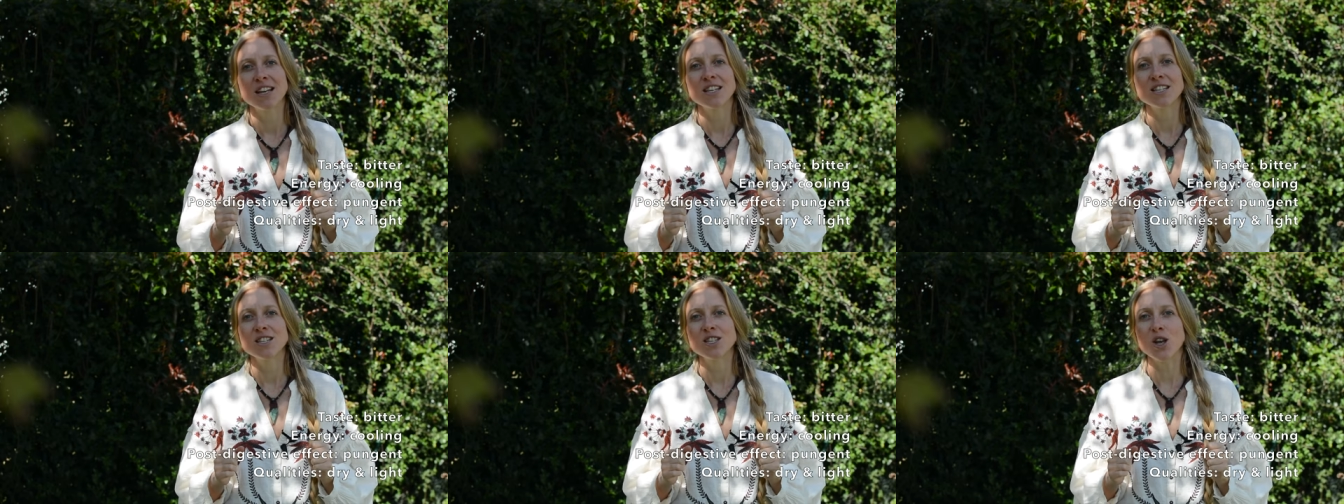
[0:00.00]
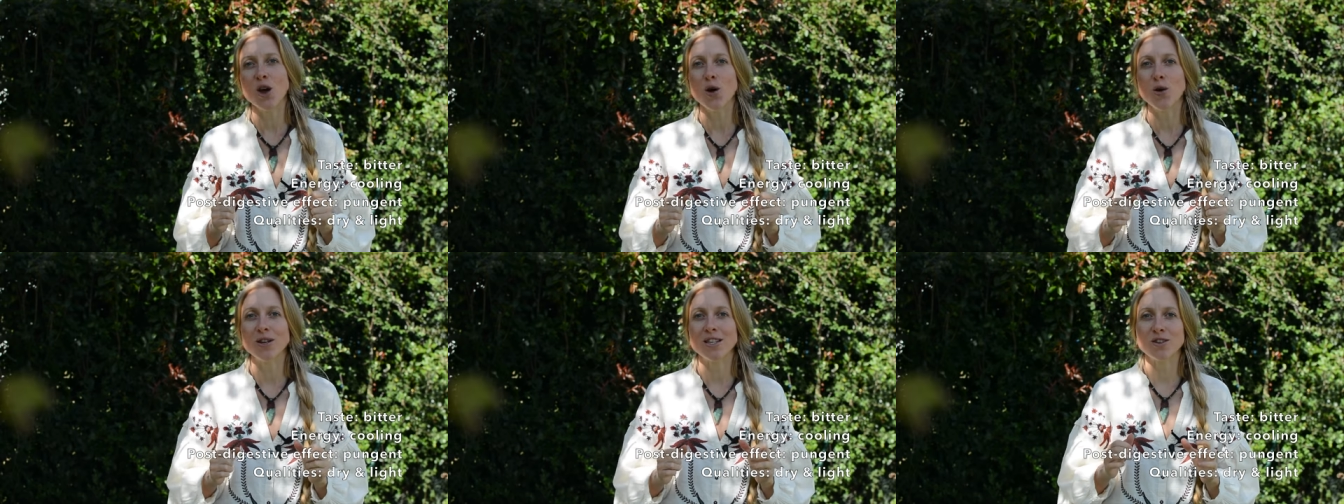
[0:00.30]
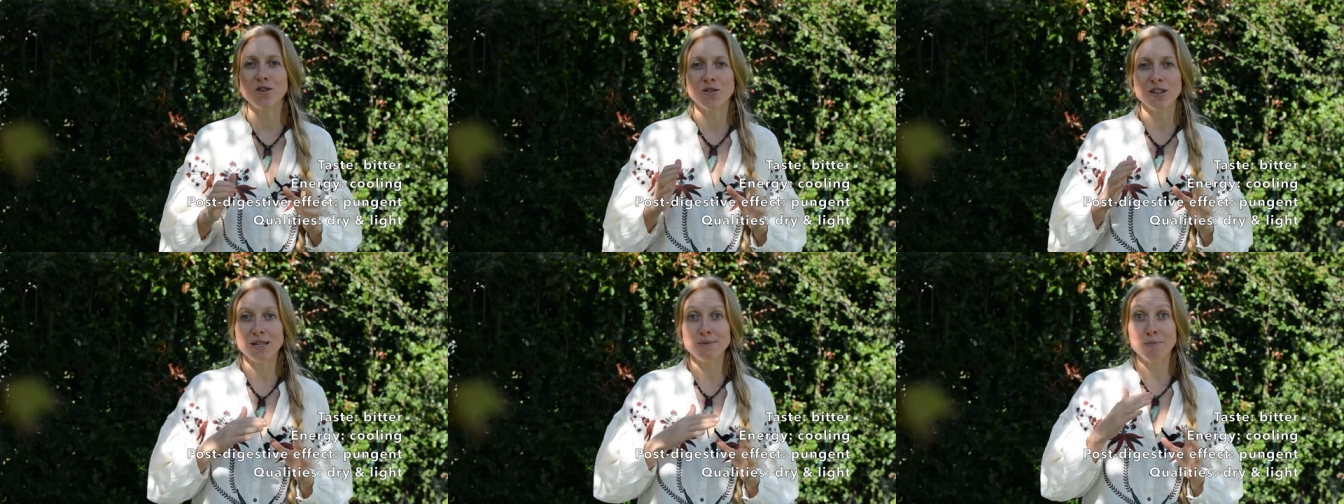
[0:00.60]
So it's
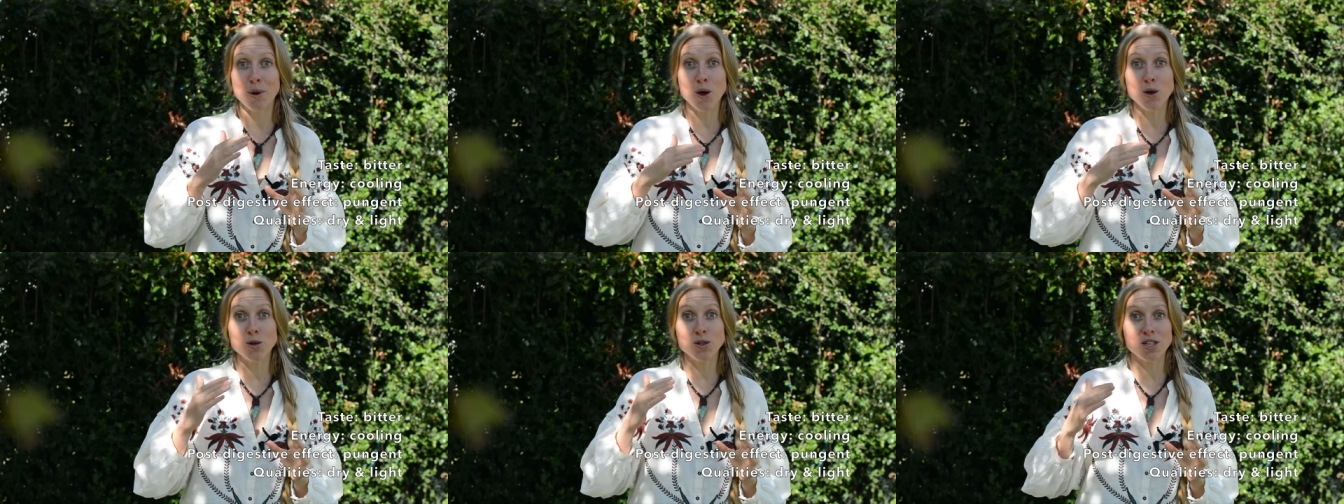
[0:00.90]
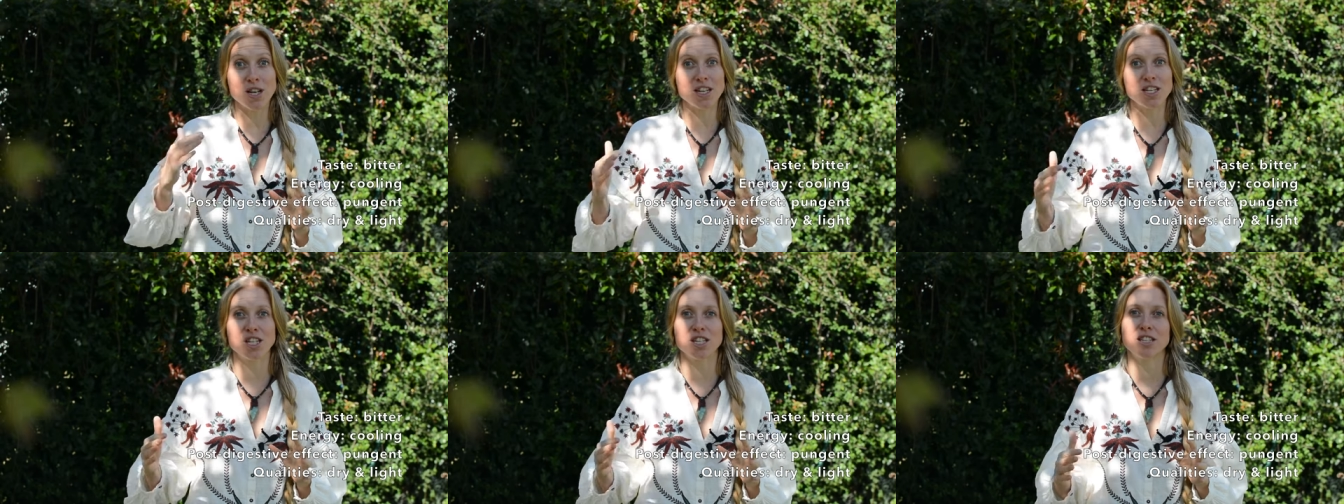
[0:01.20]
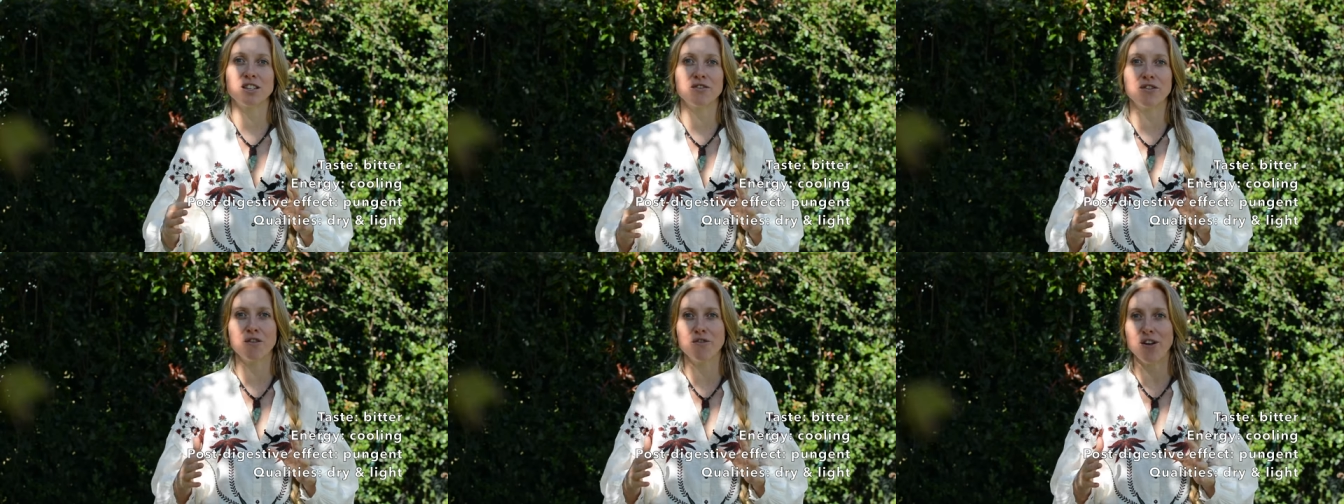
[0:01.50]
got this
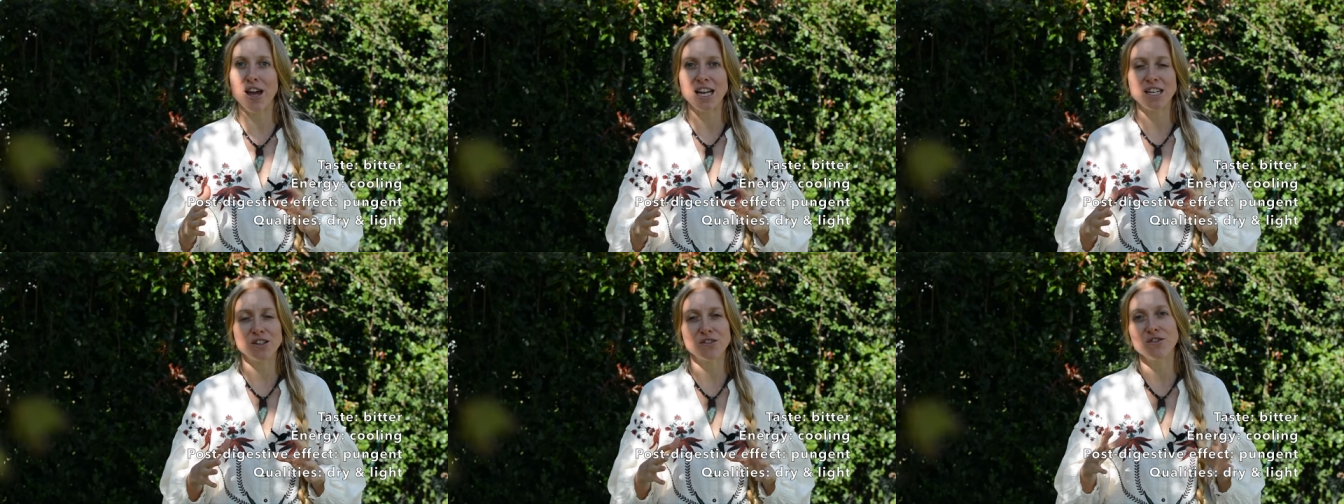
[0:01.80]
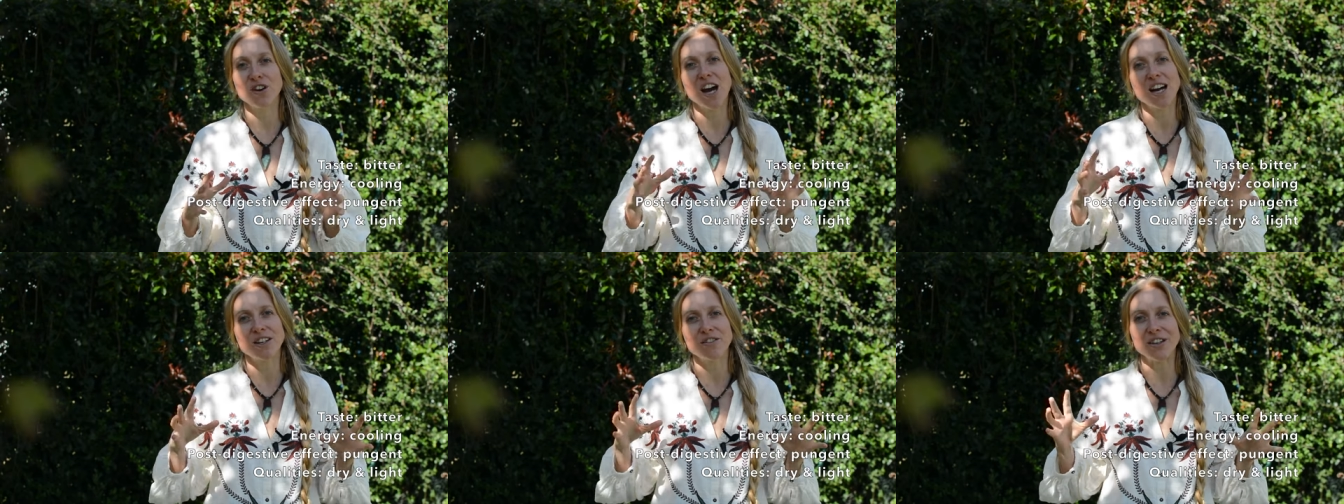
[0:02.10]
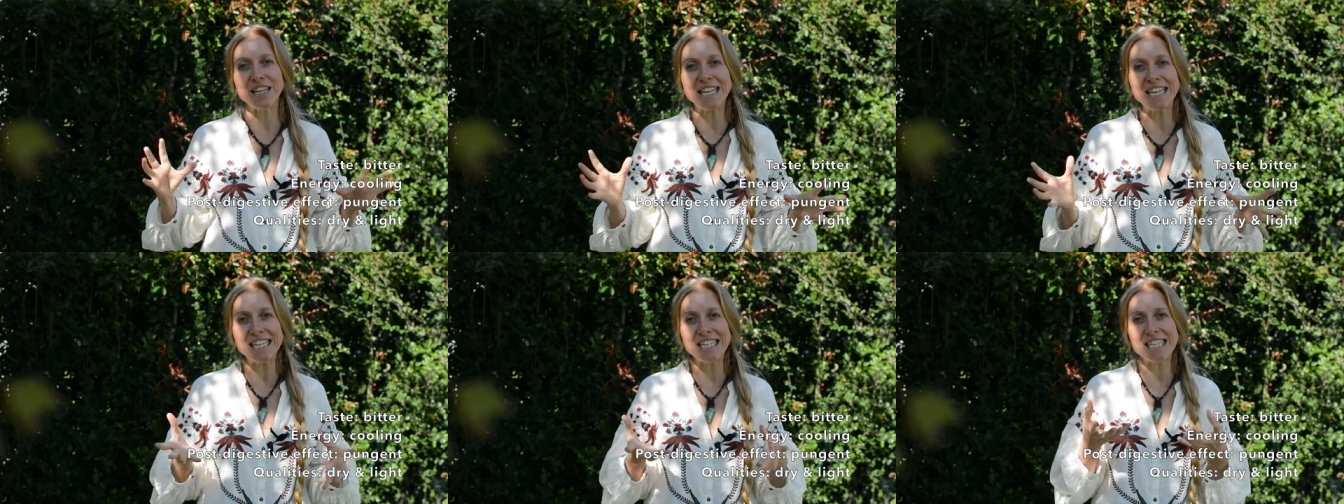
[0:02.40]
post-digestive effect of kind of
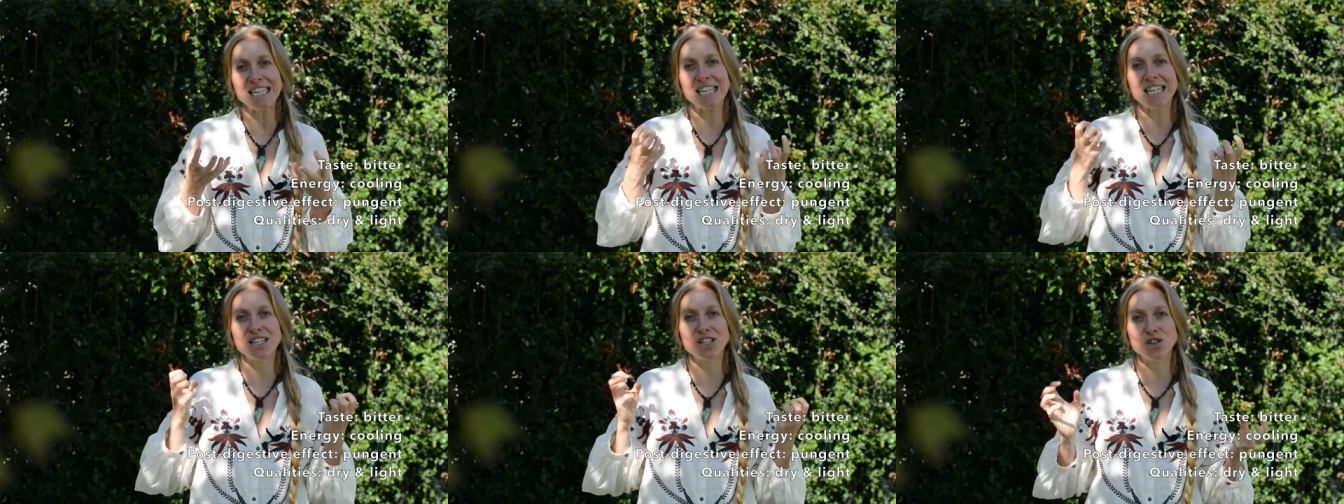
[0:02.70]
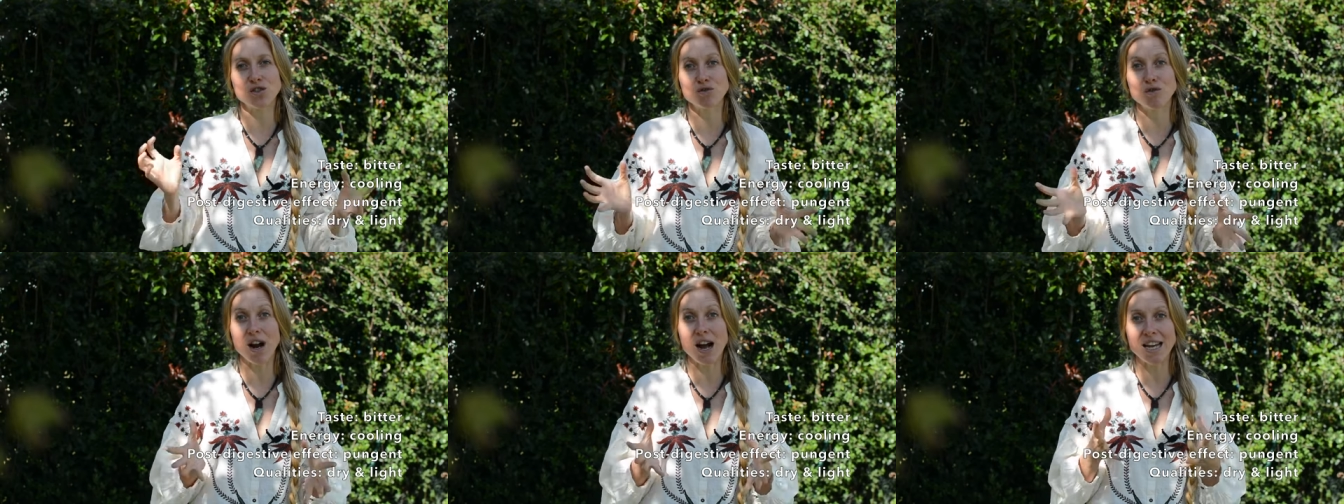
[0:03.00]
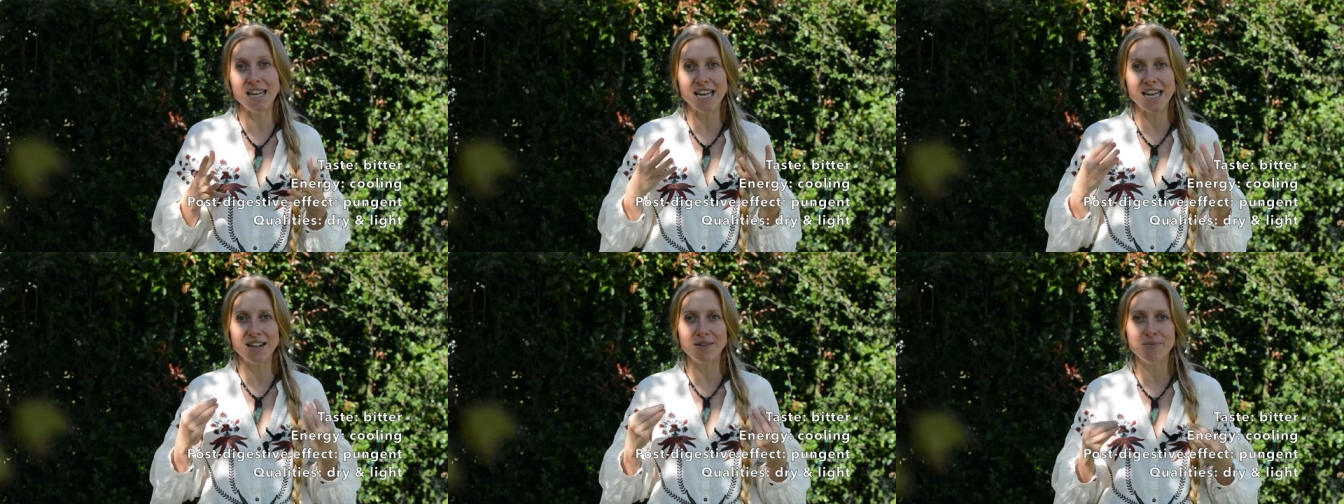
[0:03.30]
heating and
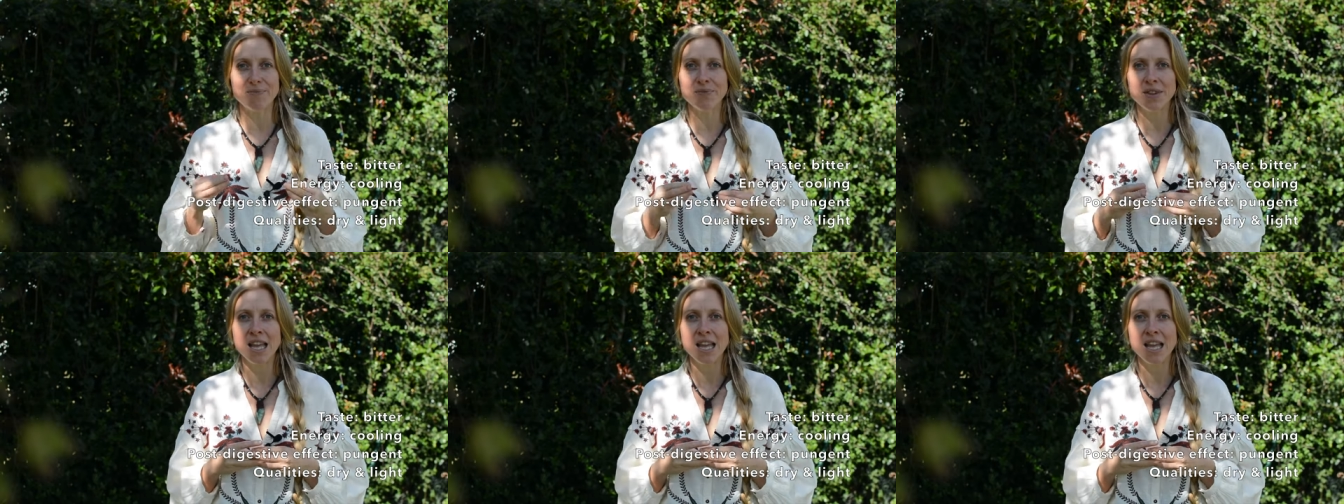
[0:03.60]
drying.